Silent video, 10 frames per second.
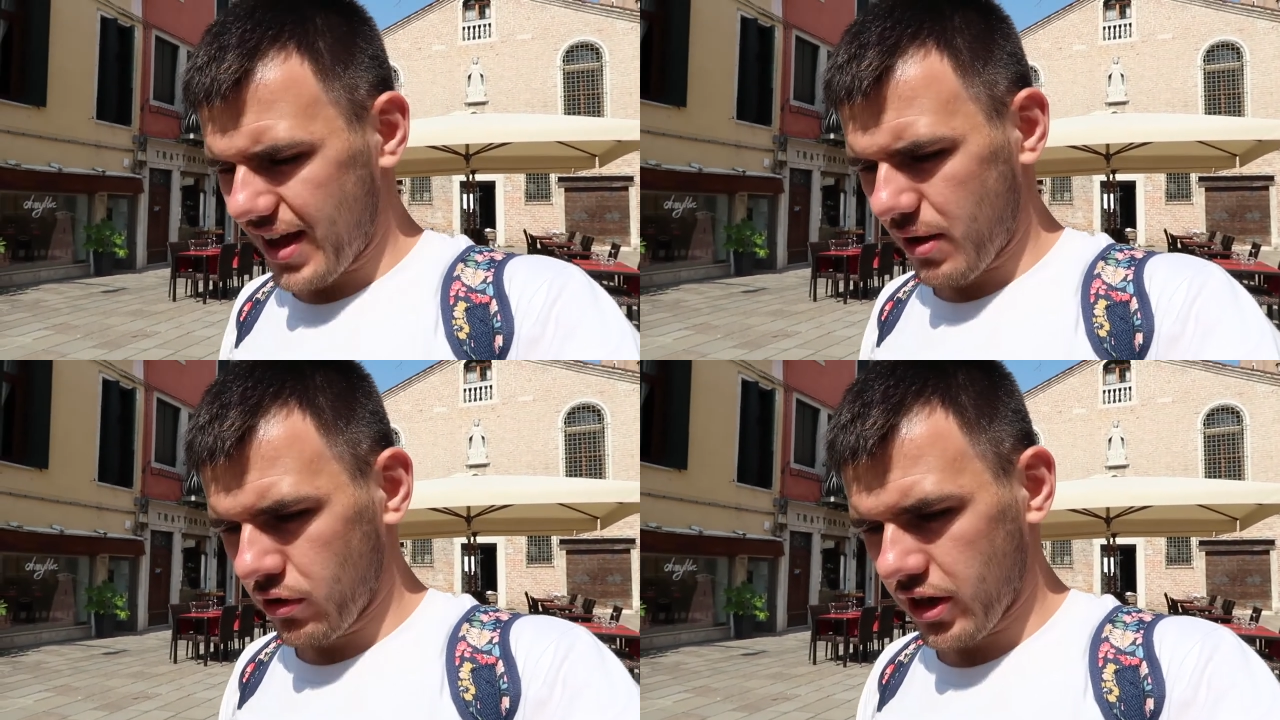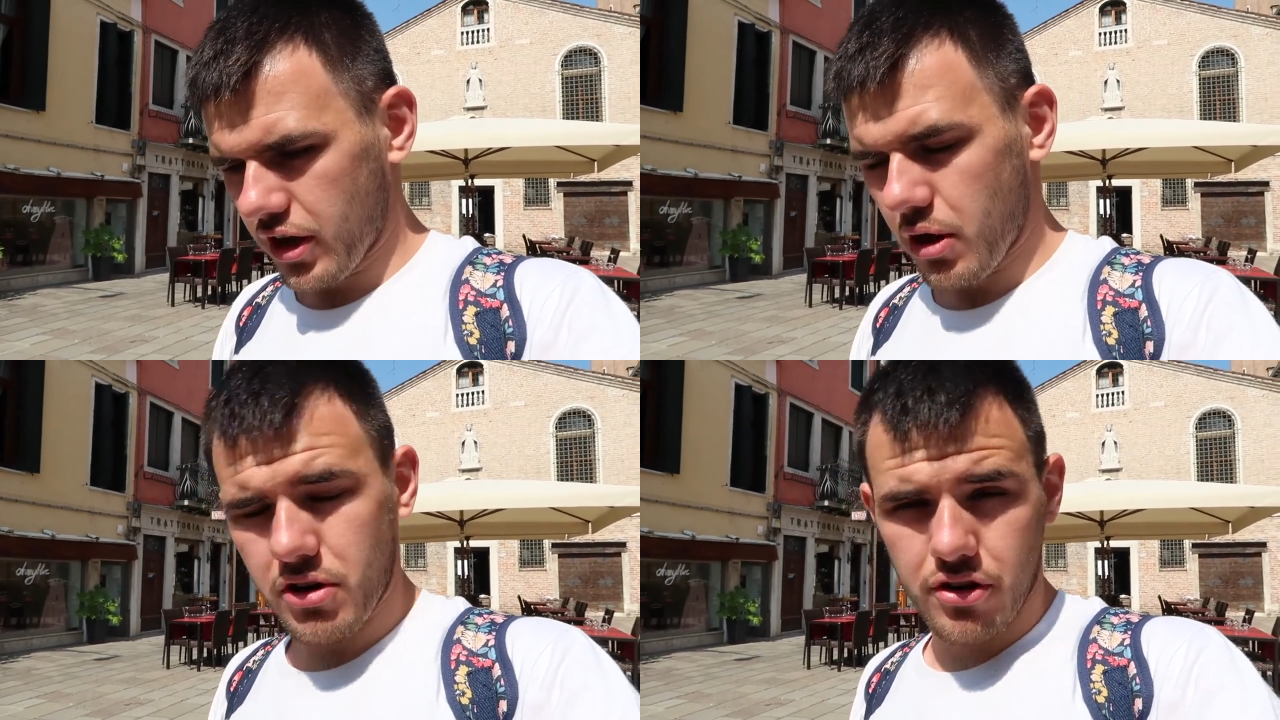and we're going to
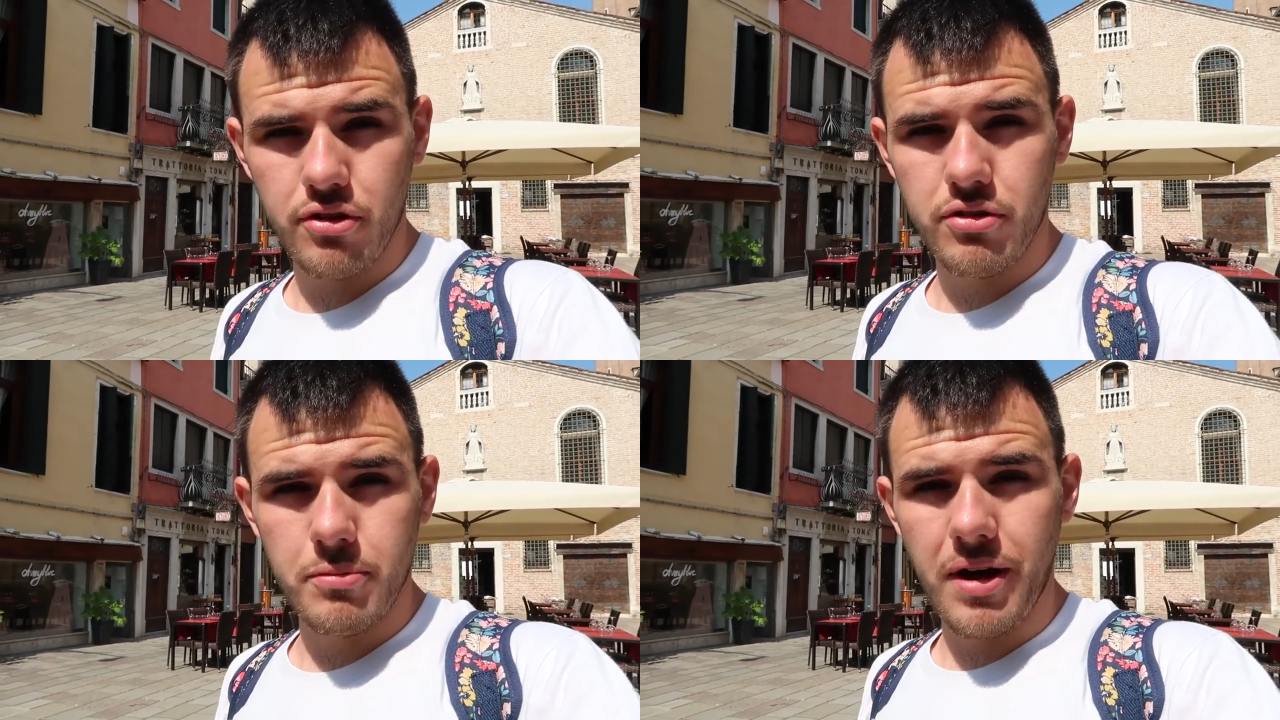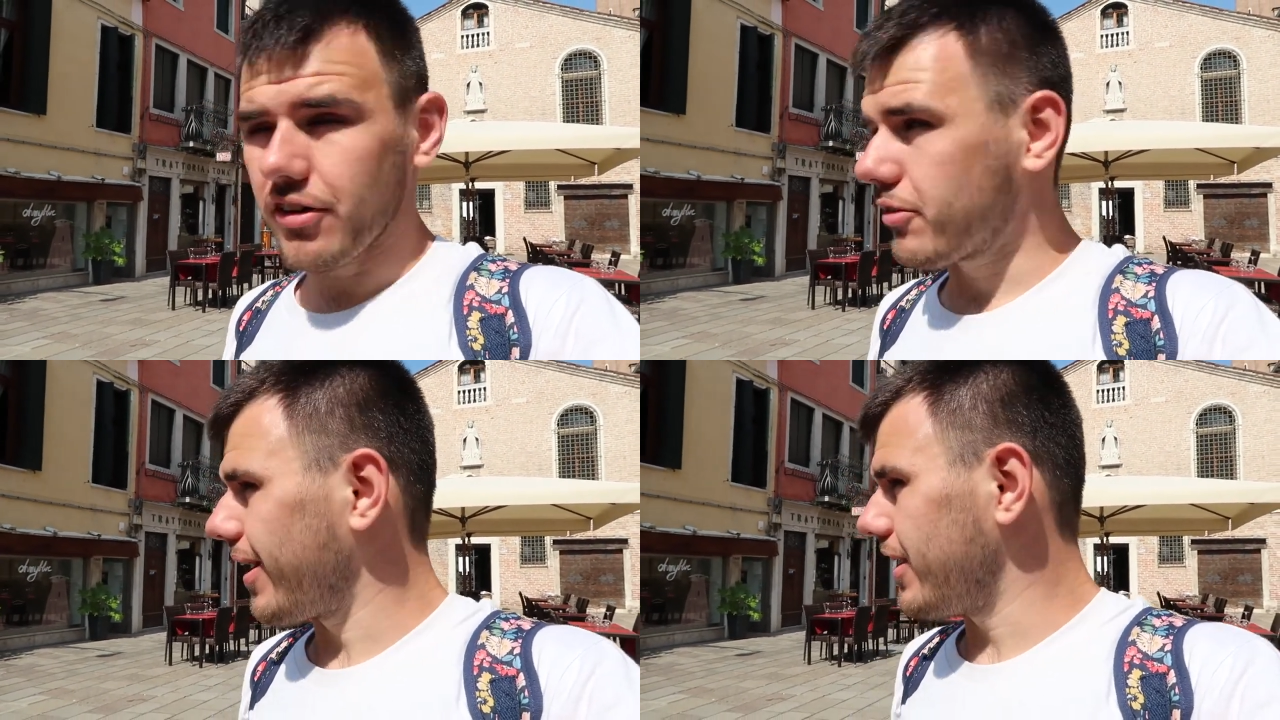go and do the
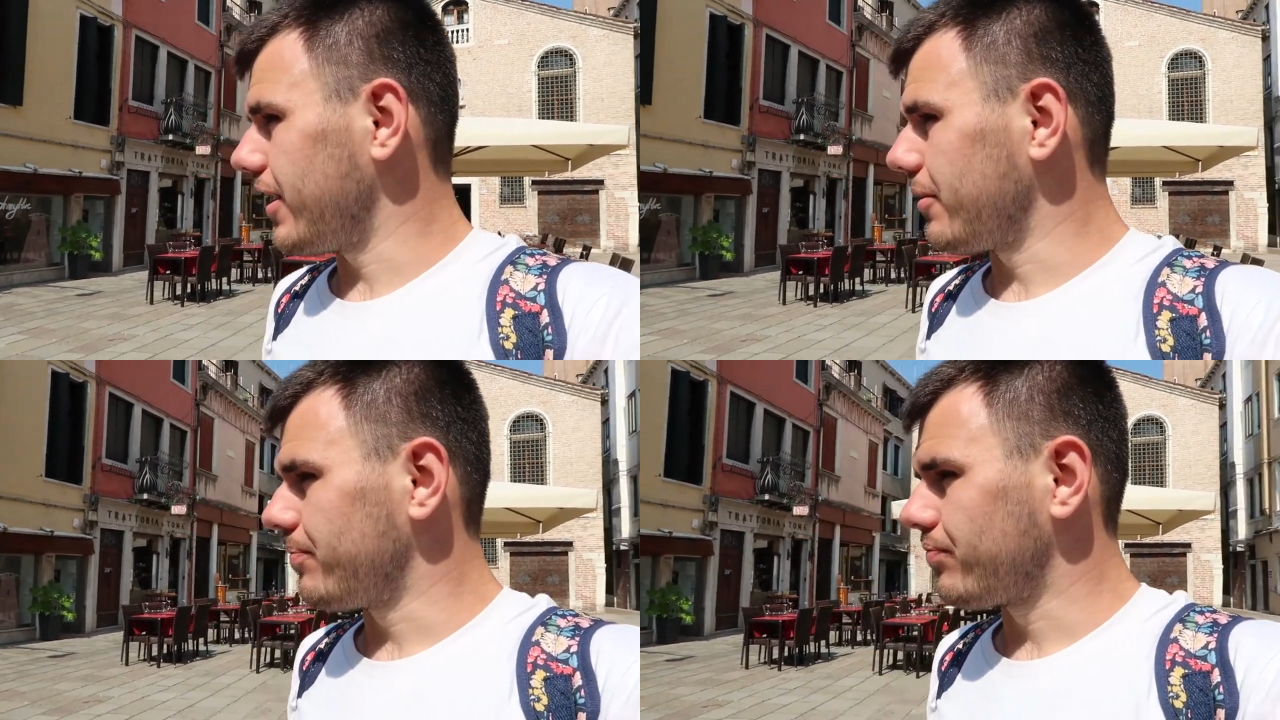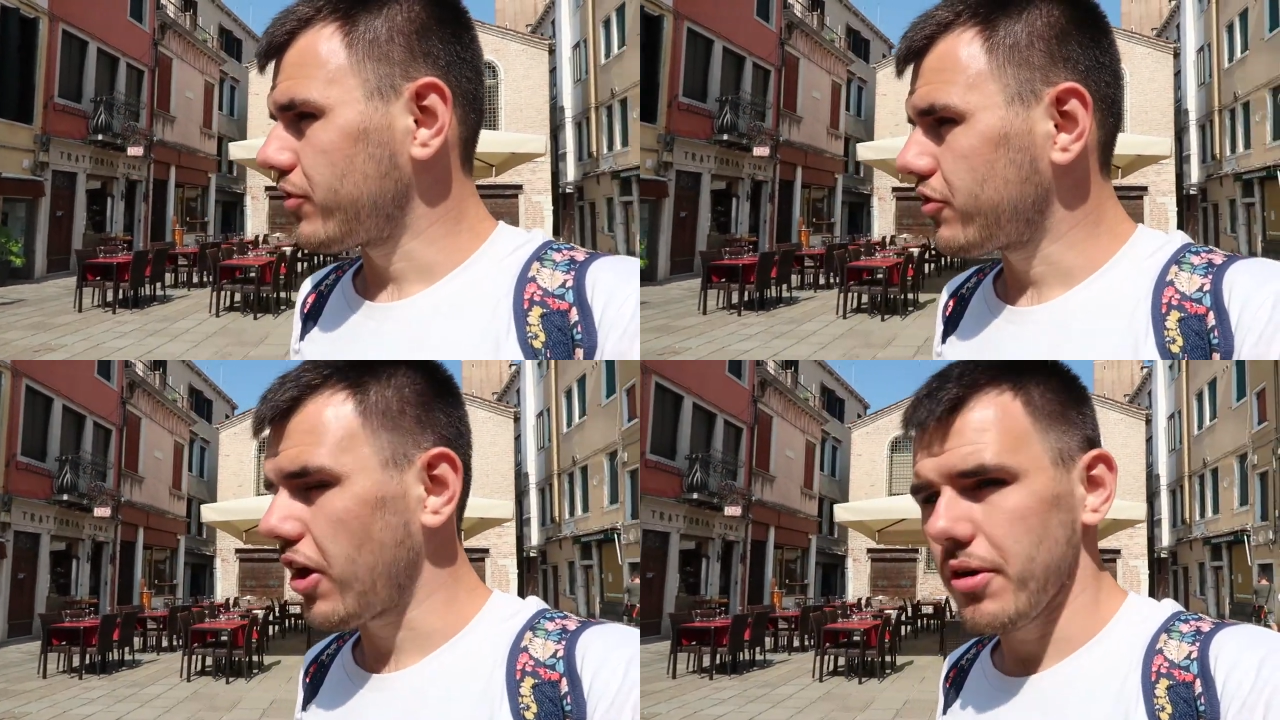mask painting.
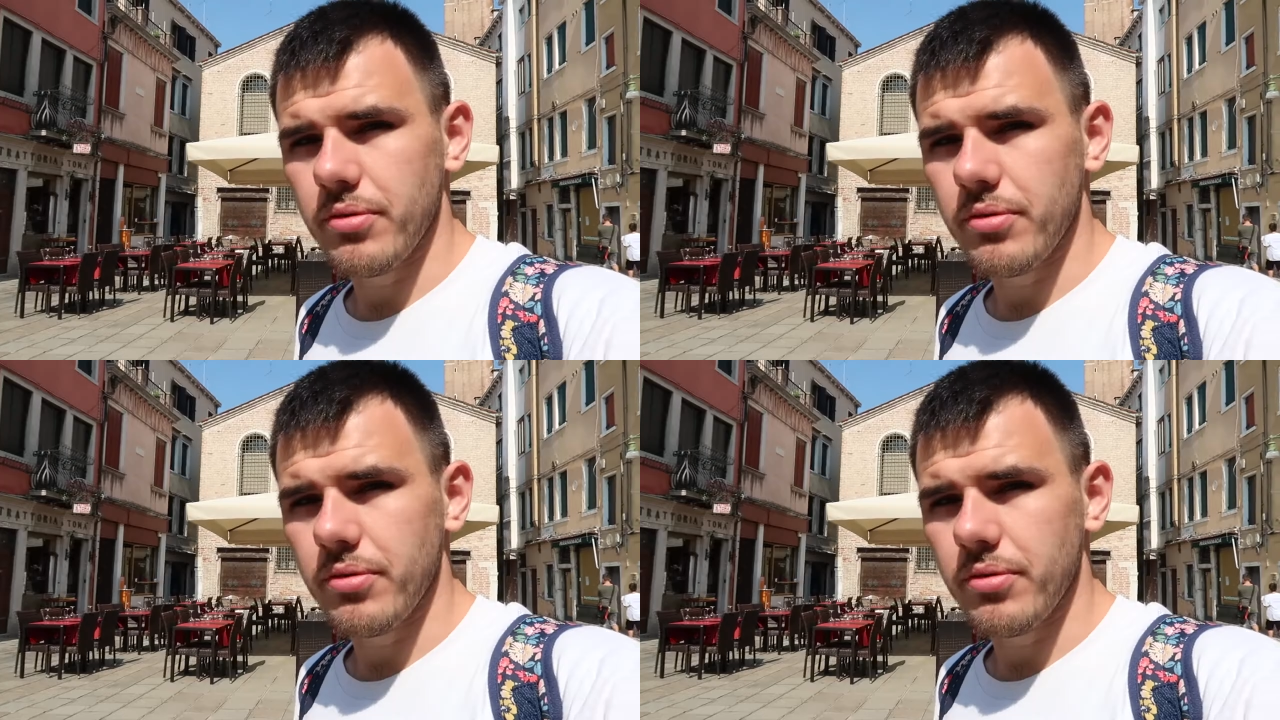So